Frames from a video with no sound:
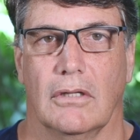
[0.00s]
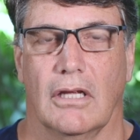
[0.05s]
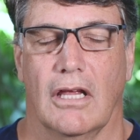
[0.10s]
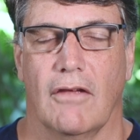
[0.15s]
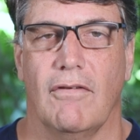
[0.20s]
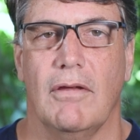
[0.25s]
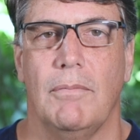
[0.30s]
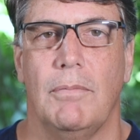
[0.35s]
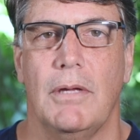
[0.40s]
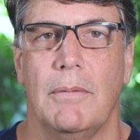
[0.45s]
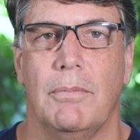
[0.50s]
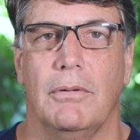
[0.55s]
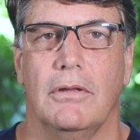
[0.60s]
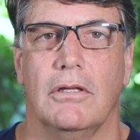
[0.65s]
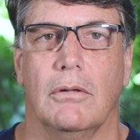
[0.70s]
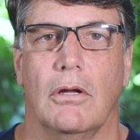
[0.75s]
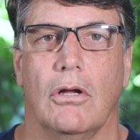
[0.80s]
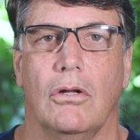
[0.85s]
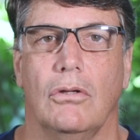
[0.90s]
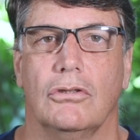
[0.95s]
Giving people
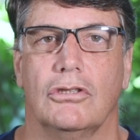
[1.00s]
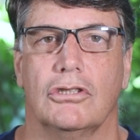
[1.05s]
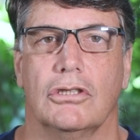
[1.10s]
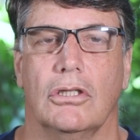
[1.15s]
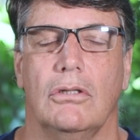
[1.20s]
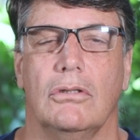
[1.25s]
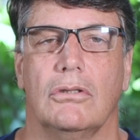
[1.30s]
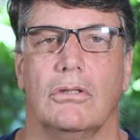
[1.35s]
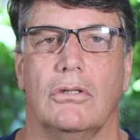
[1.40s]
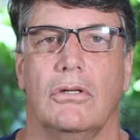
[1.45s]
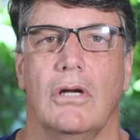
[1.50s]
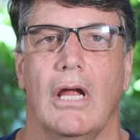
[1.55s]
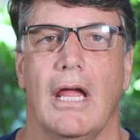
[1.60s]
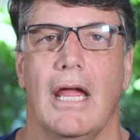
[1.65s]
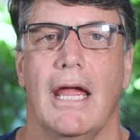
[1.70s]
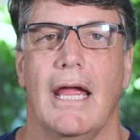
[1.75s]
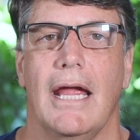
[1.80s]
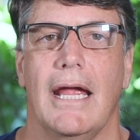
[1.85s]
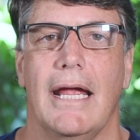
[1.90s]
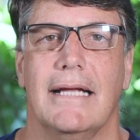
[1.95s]
a cold shoulder
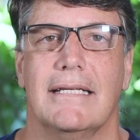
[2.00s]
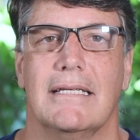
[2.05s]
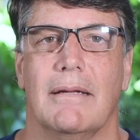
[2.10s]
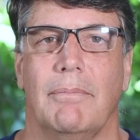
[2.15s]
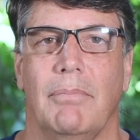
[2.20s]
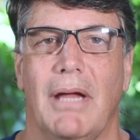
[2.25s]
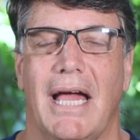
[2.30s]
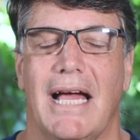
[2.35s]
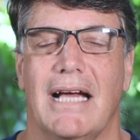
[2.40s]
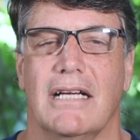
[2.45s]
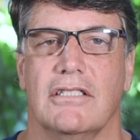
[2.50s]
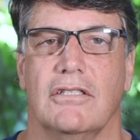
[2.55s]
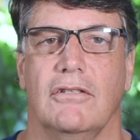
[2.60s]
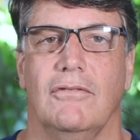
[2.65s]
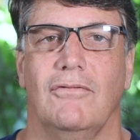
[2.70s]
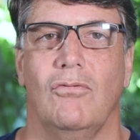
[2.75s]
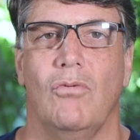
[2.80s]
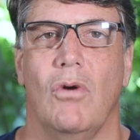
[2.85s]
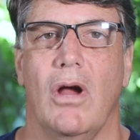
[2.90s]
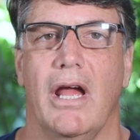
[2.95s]
is a
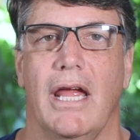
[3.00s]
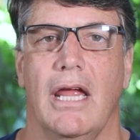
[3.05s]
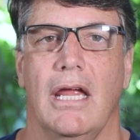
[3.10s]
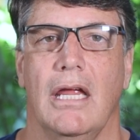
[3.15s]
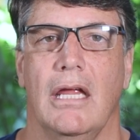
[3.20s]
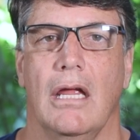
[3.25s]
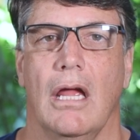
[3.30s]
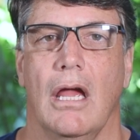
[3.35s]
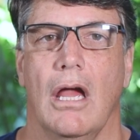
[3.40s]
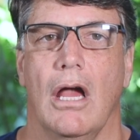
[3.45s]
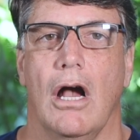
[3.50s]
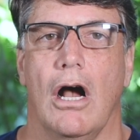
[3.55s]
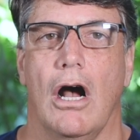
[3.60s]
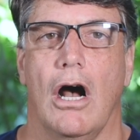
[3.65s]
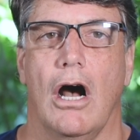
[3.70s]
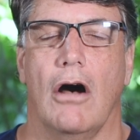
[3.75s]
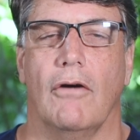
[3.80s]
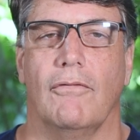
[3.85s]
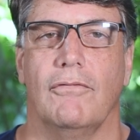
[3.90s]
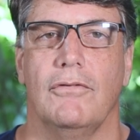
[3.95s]
passive way
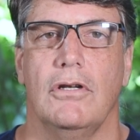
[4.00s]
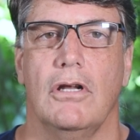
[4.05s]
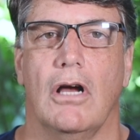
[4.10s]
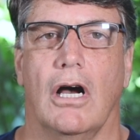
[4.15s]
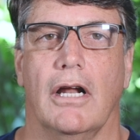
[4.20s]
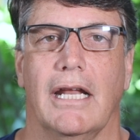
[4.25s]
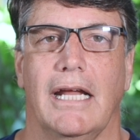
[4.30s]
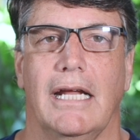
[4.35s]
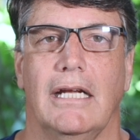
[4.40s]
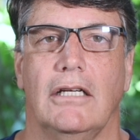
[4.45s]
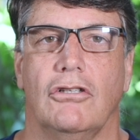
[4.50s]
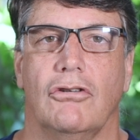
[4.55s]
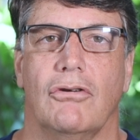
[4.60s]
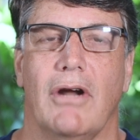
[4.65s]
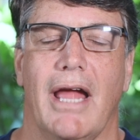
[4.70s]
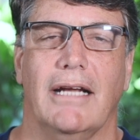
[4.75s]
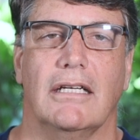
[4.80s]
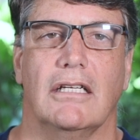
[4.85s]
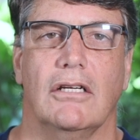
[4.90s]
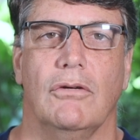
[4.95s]
of not
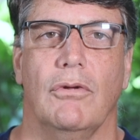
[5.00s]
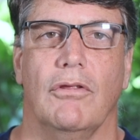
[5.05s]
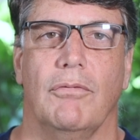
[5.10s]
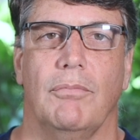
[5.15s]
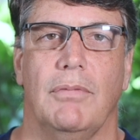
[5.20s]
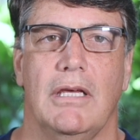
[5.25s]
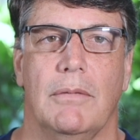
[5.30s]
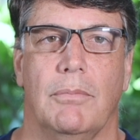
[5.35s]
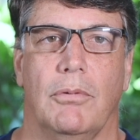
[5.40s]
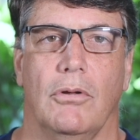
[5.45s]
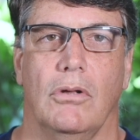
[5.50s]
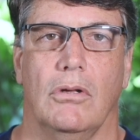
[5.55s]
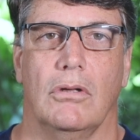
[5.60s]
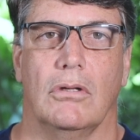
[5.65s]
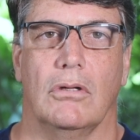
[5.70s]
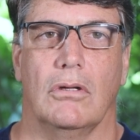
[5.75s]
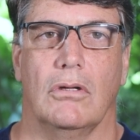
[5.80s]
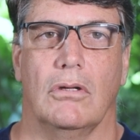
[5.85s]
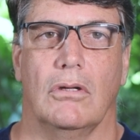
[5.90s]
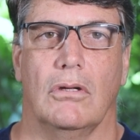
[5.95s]
interacting with people
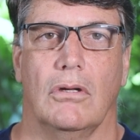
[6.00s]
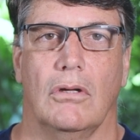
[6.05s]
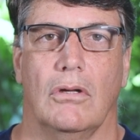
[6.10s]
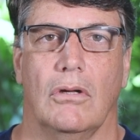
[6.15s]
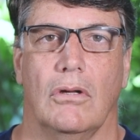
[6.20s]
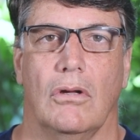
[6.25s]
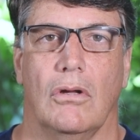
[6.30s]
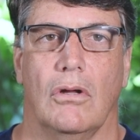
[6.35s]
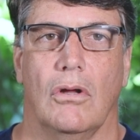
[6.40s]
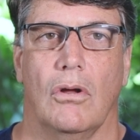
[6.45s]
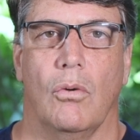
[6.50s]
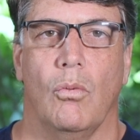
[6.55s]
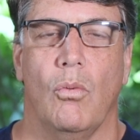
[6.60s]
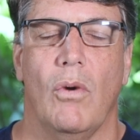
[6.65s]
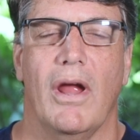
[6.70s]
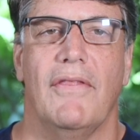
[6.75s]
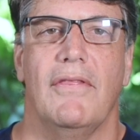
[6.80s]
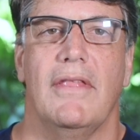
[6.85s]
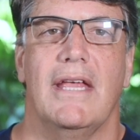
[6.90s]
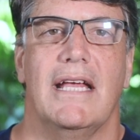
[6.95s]

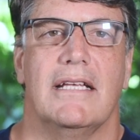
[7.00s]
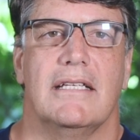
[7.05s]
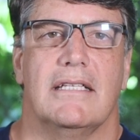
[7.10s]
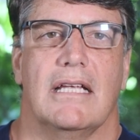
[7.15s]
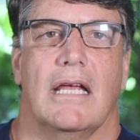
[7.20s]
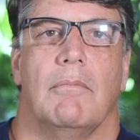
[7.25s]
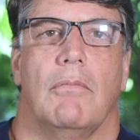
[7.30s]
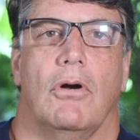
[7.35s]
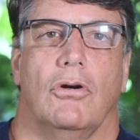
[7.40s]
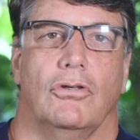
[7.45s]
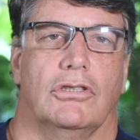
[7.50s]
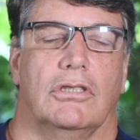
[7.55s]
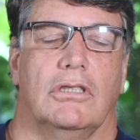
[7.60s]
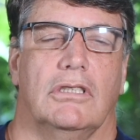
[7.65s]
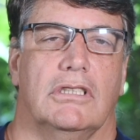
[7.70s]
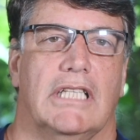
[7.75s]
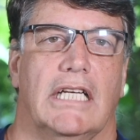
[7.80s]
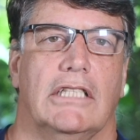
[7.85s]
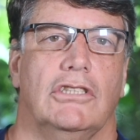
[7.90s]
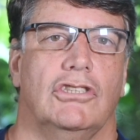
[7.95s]
when there's
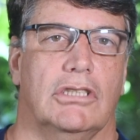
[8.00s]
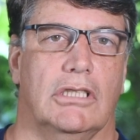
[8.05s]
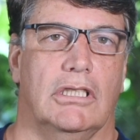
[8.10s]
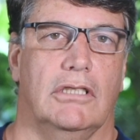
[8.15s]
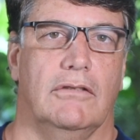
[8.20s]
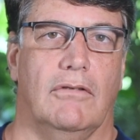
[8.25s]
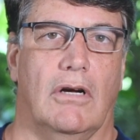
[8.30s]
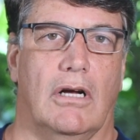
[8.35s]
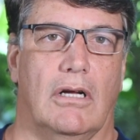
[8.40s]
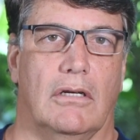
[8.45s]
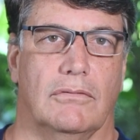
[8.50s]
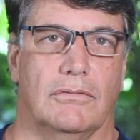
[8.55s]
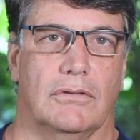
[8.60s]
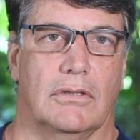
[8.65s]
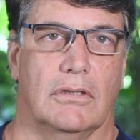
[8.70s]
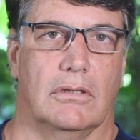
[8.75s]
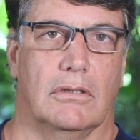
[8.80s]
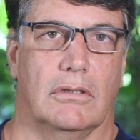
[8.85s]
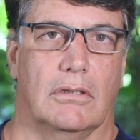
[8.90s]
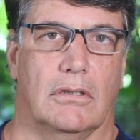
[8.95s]
emotional tension involved.